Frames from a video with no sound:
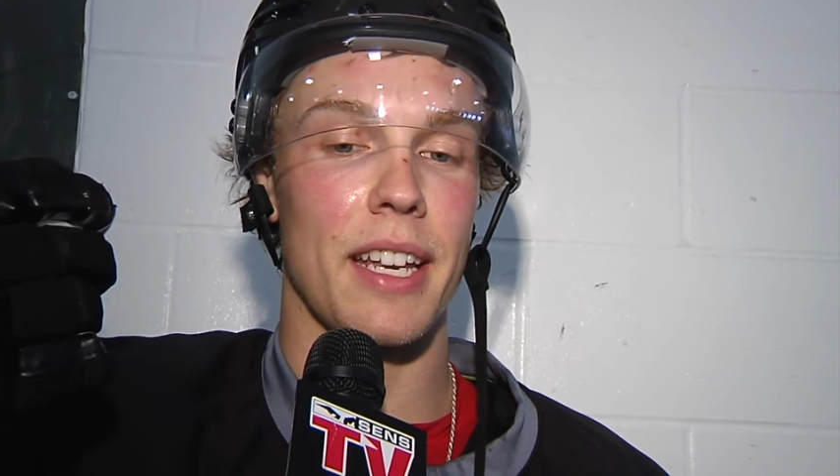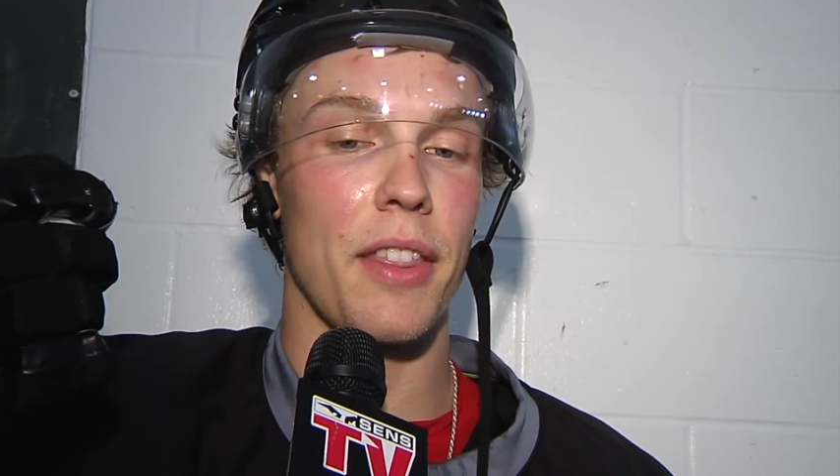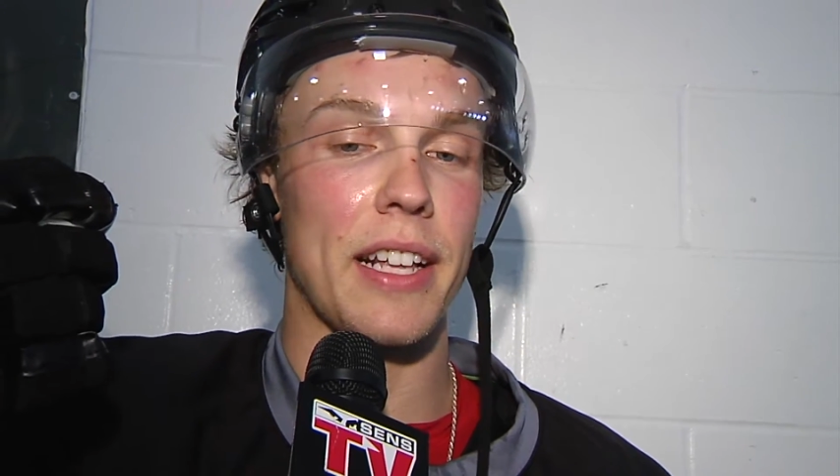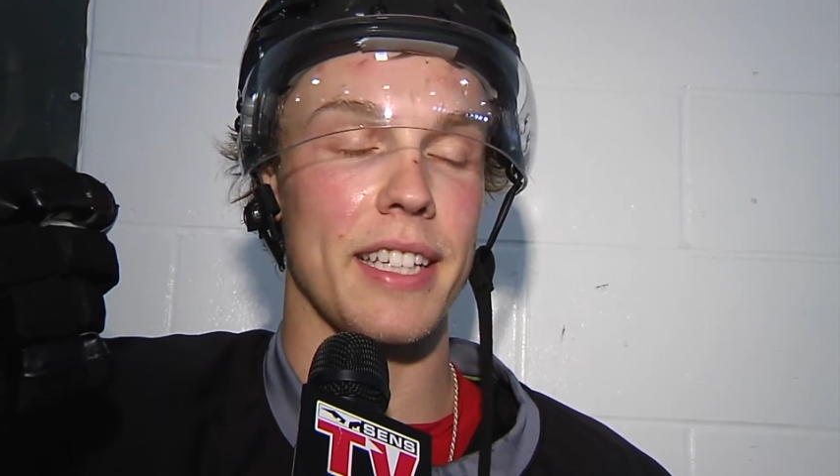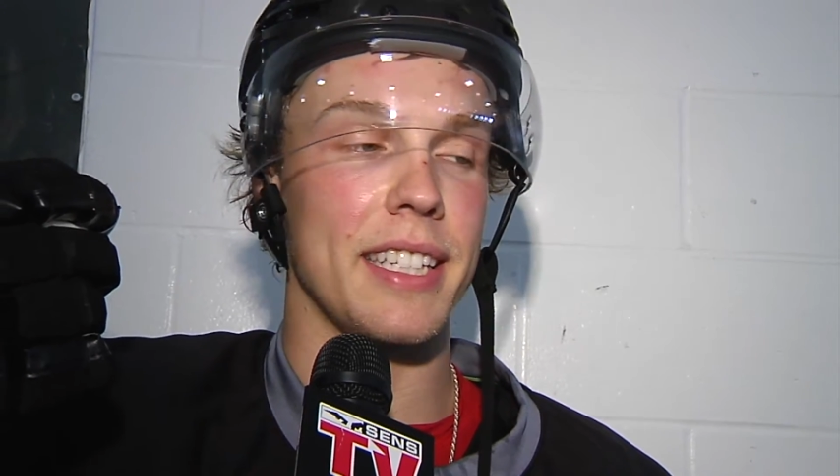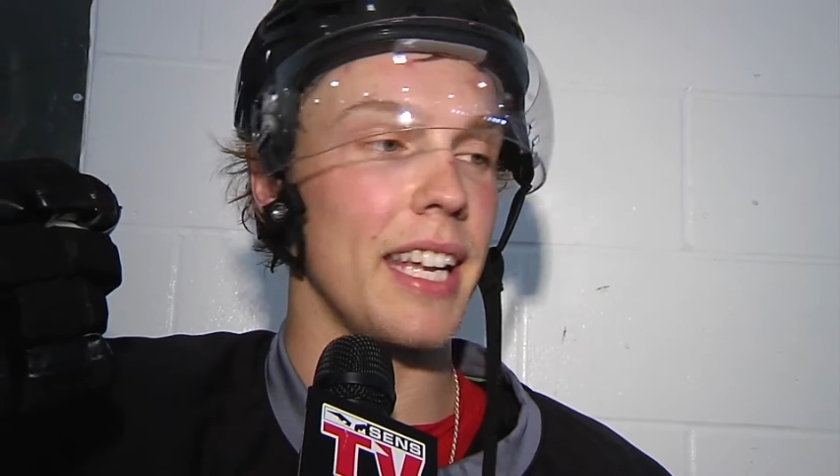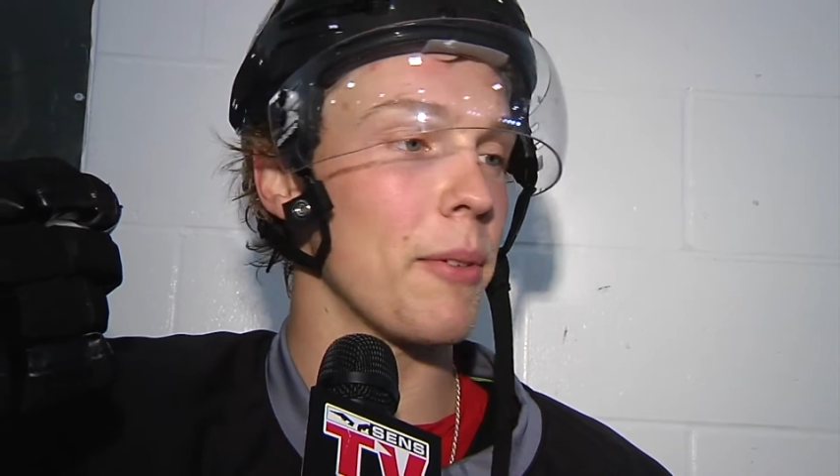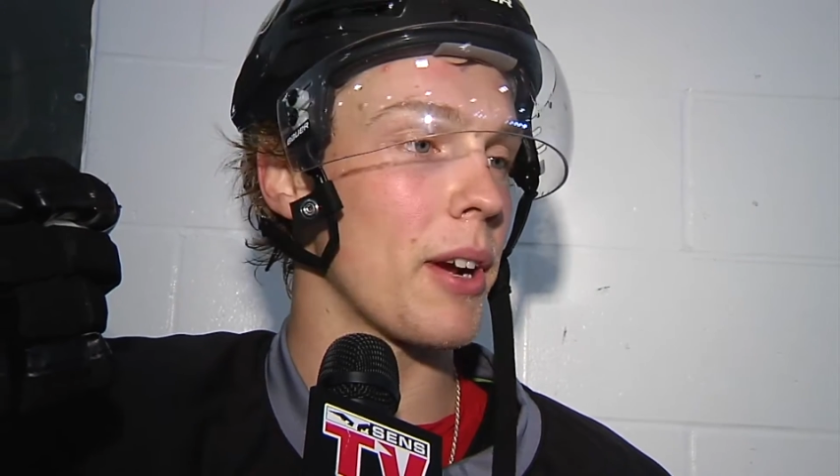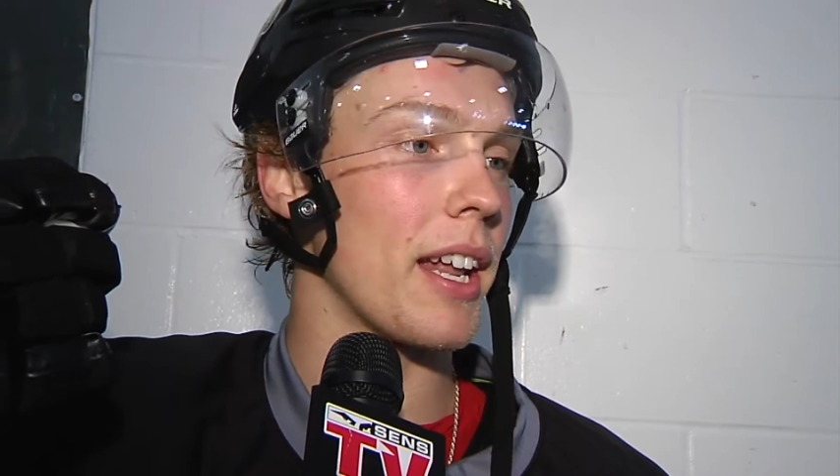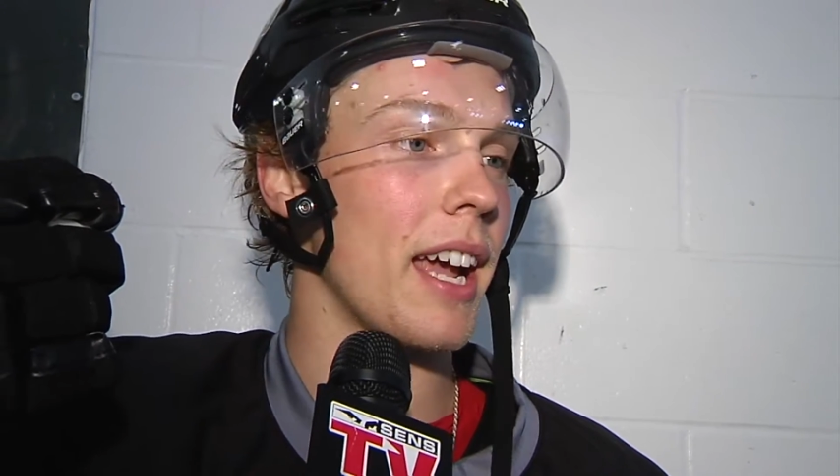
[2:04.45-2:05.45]
didn't think the
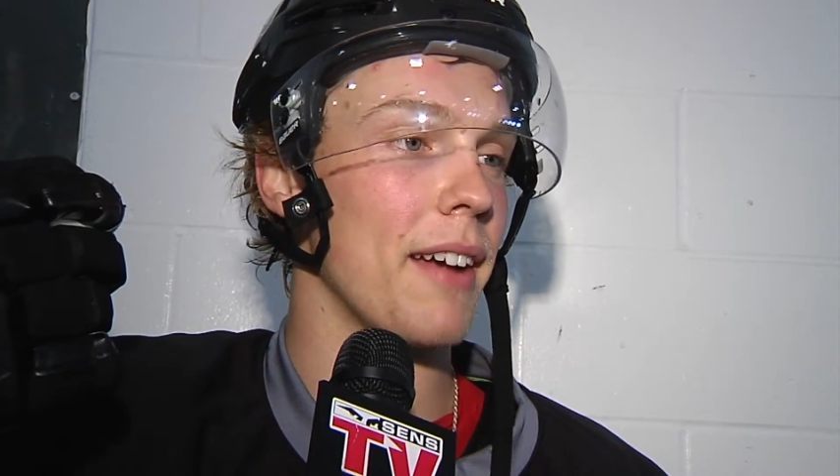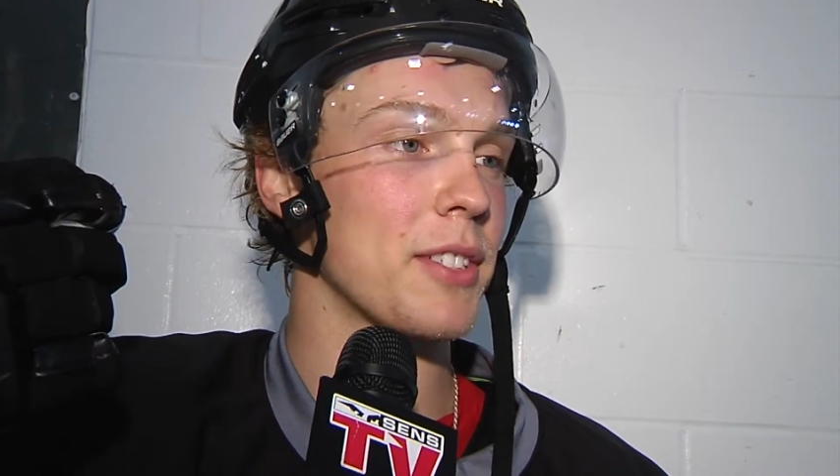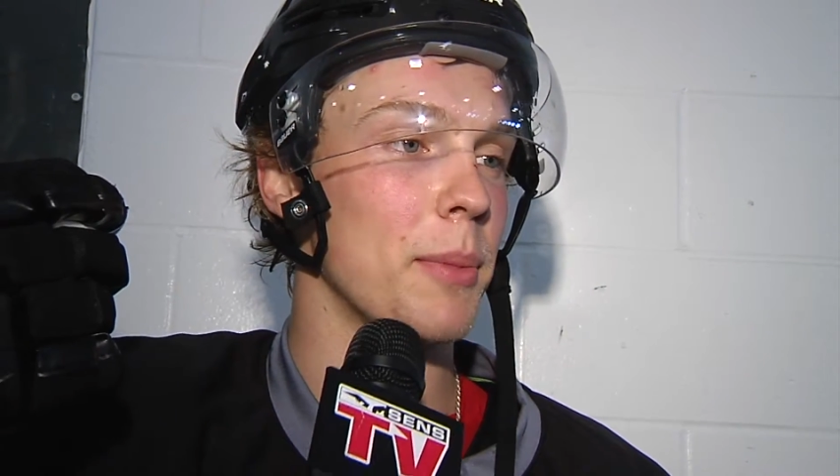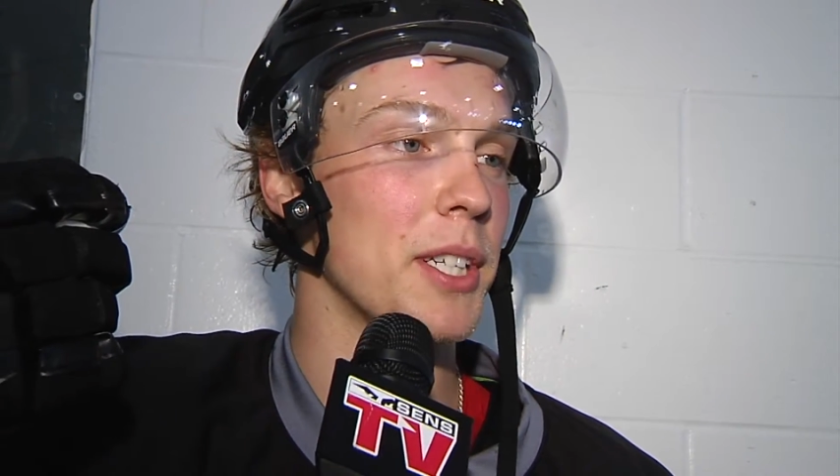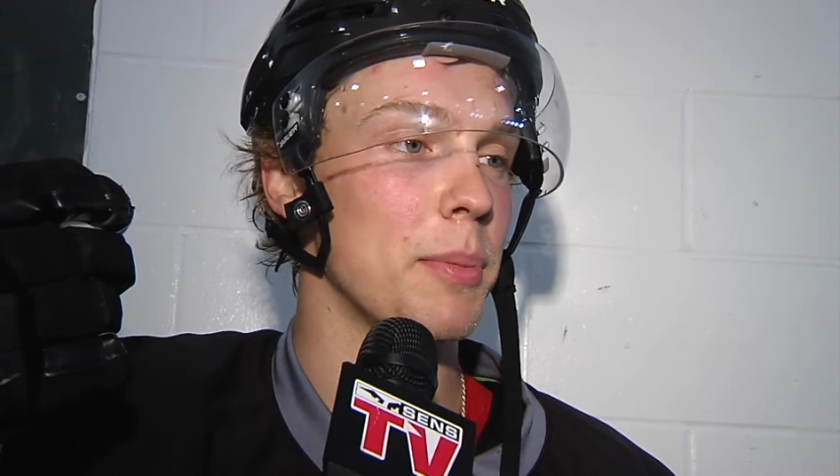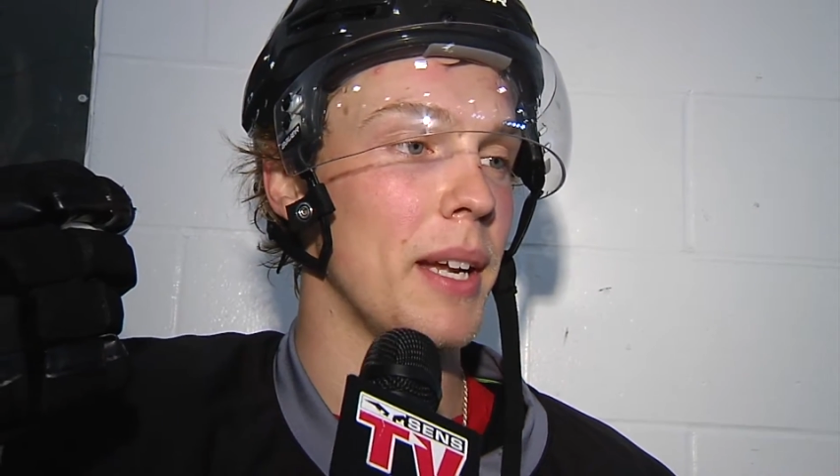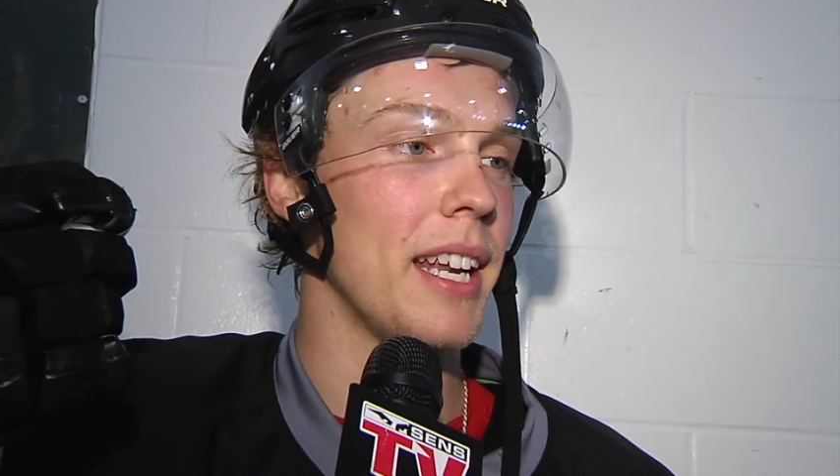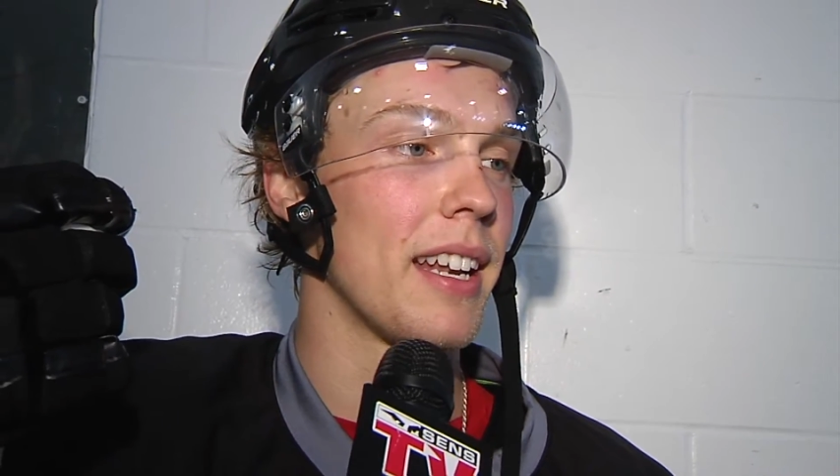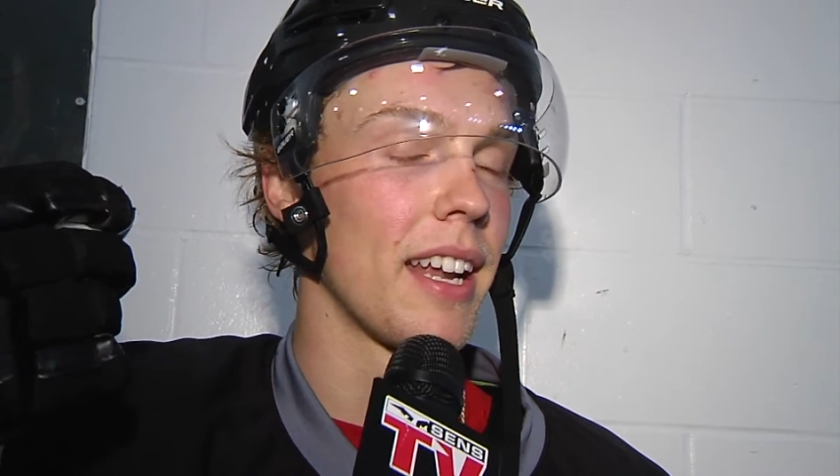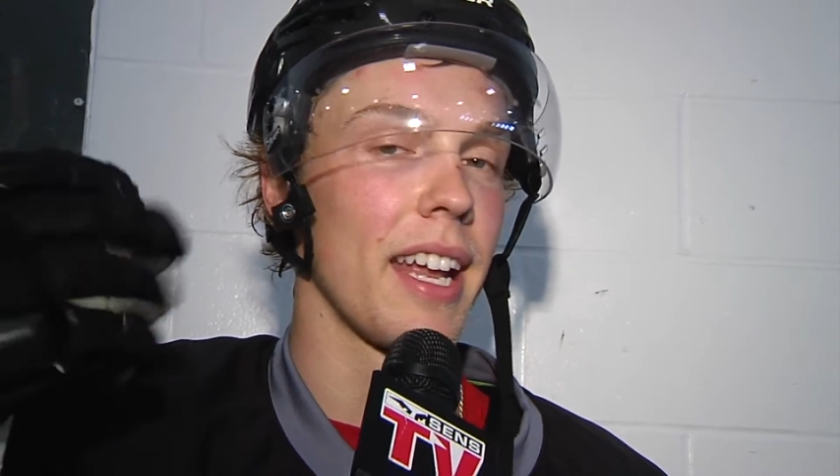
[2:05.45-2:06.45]
D were going to have so much
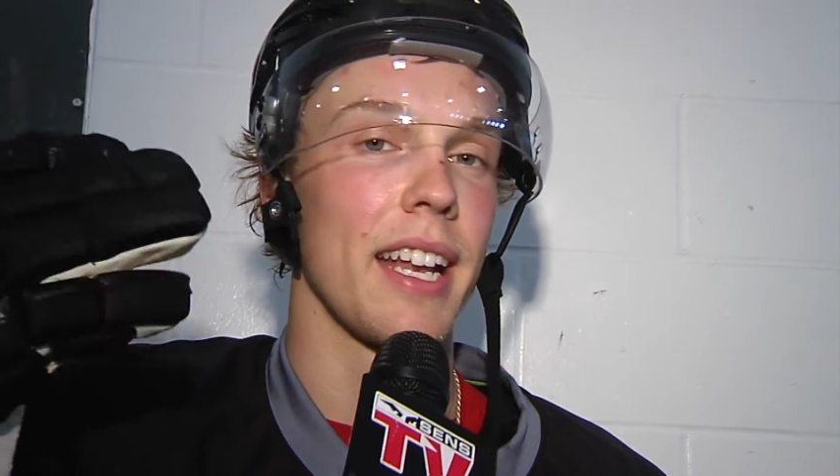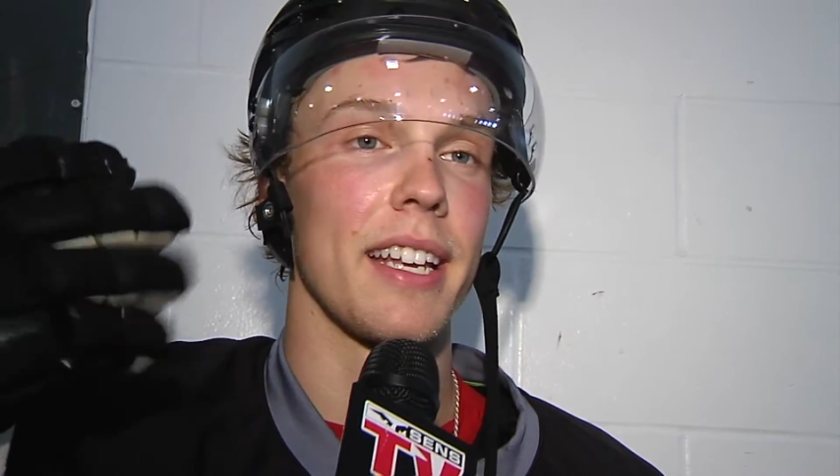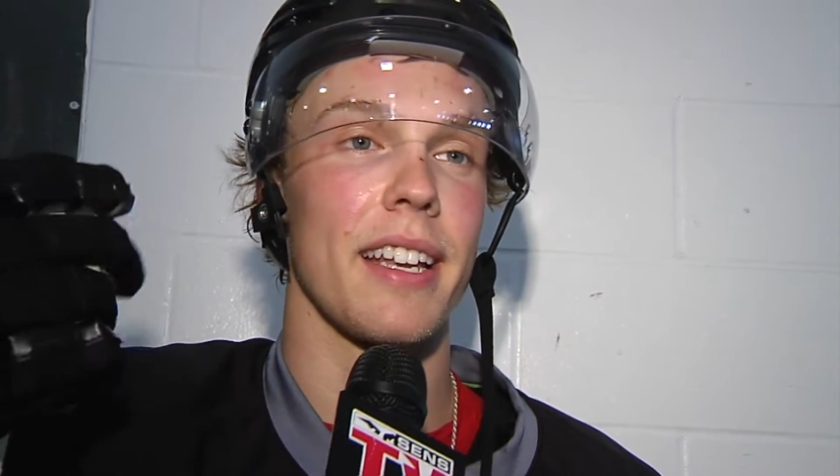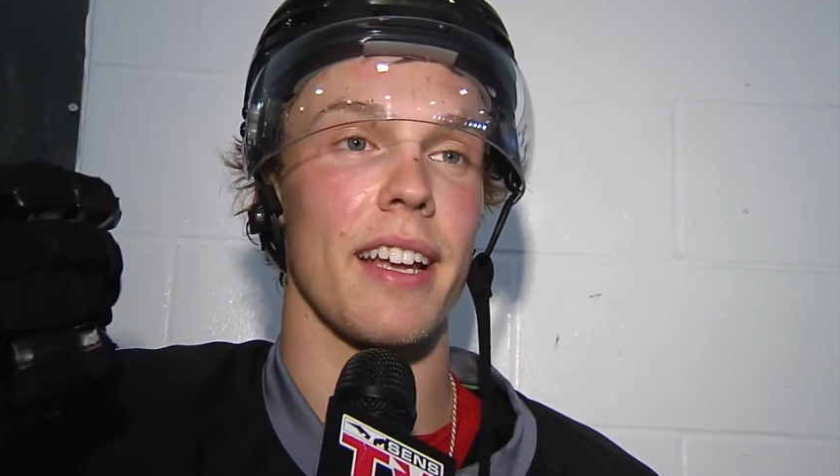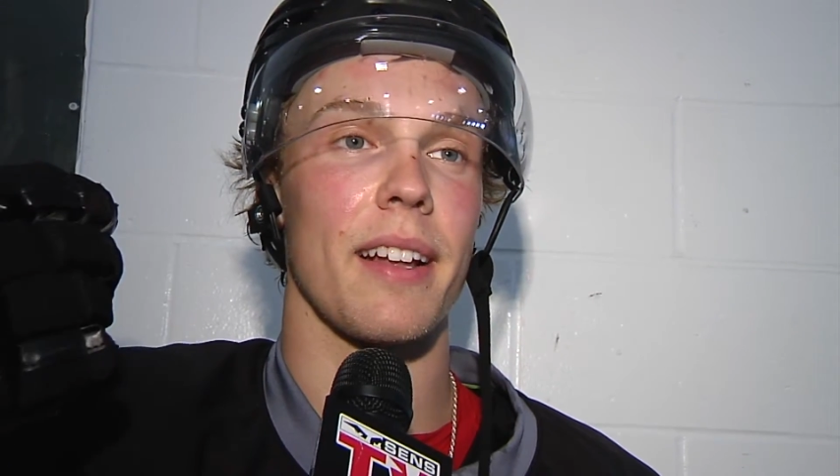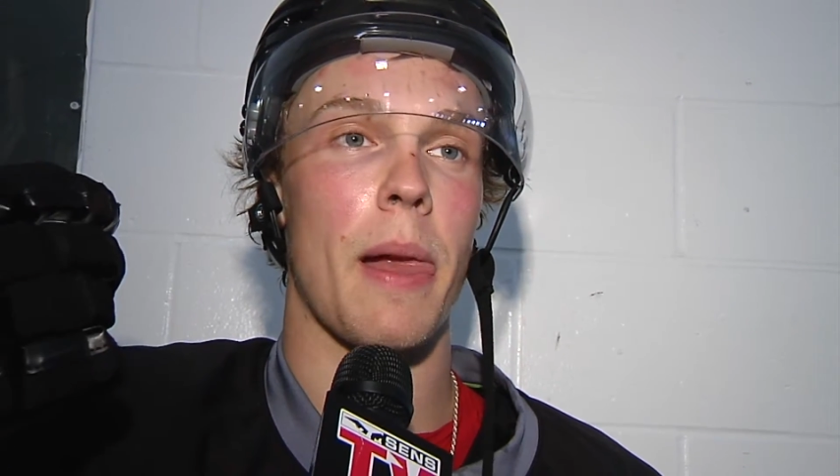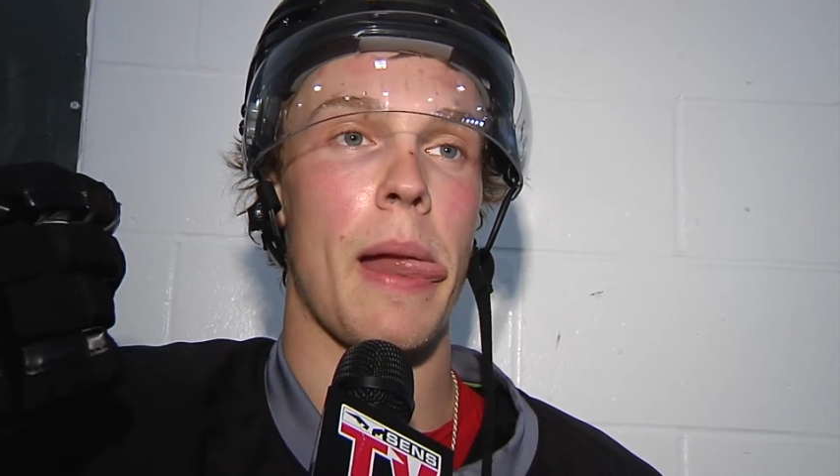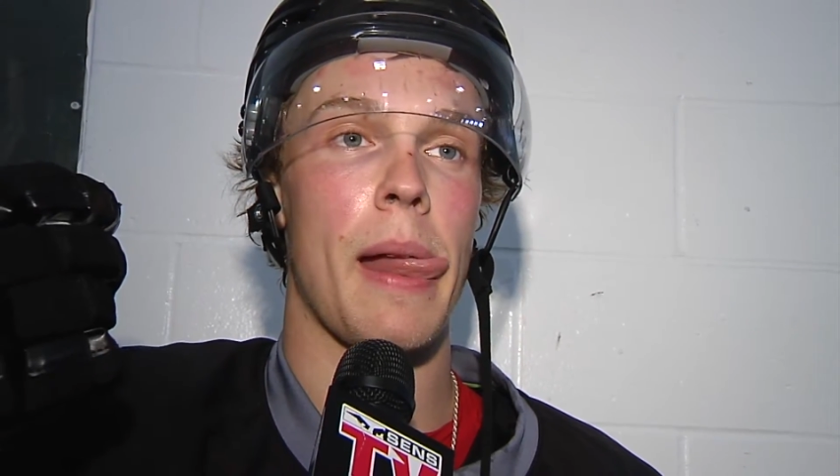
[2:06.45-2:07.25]
speed, and uh,